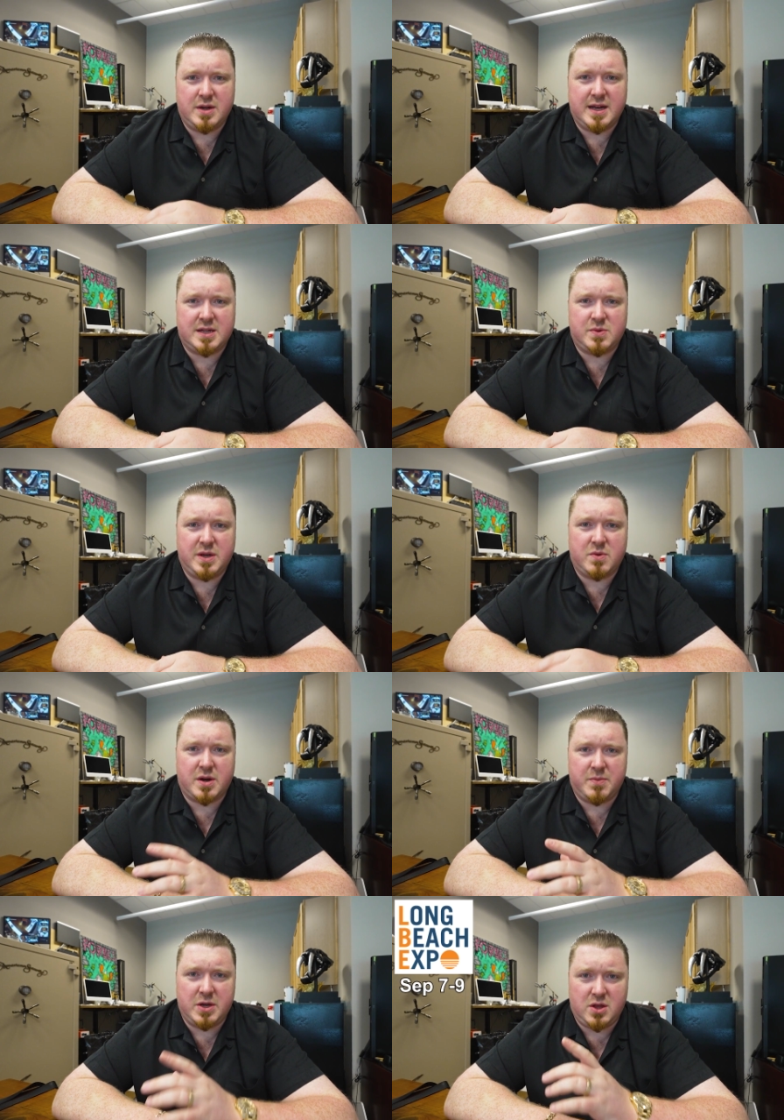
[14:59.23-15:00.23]
next week. We're
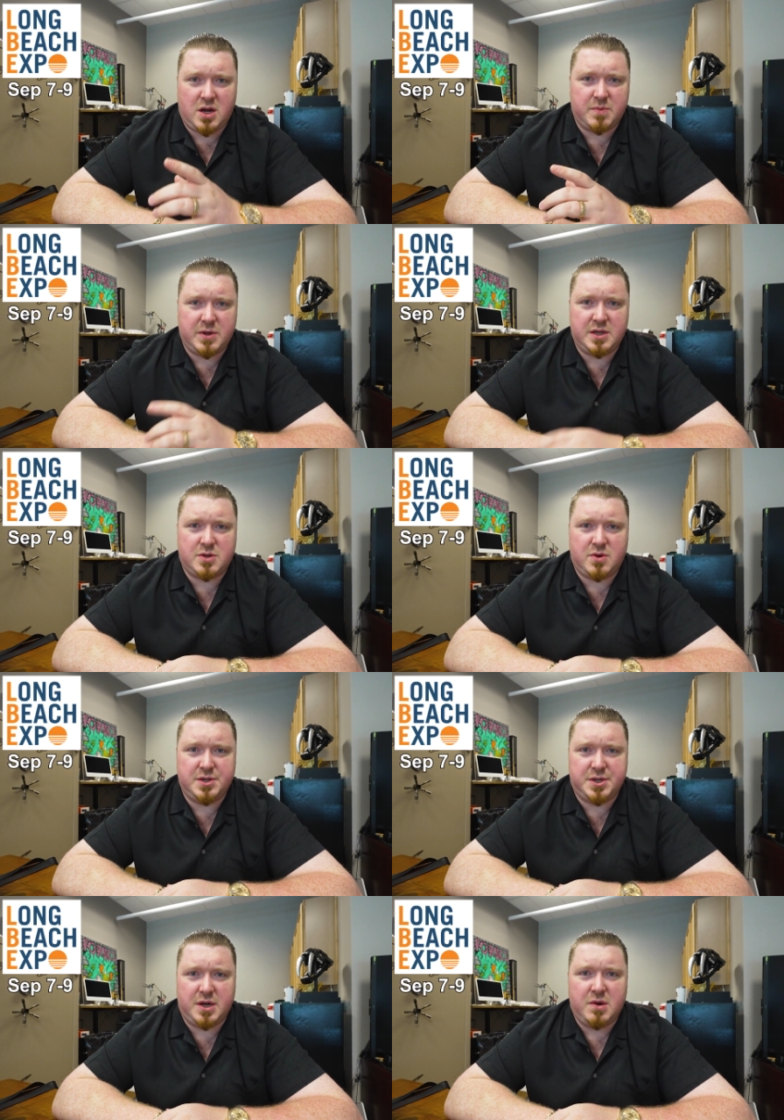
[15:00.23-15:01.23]
going to be at Long Beach Coin
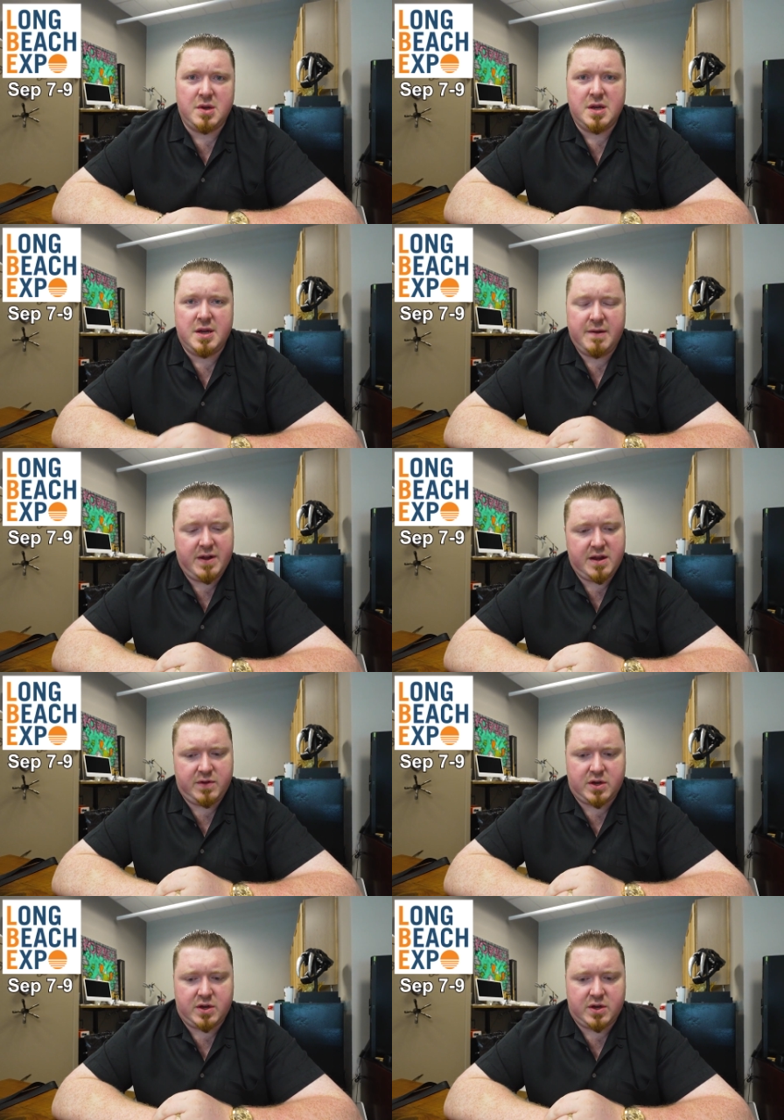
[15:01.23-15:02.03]
Show. If any of you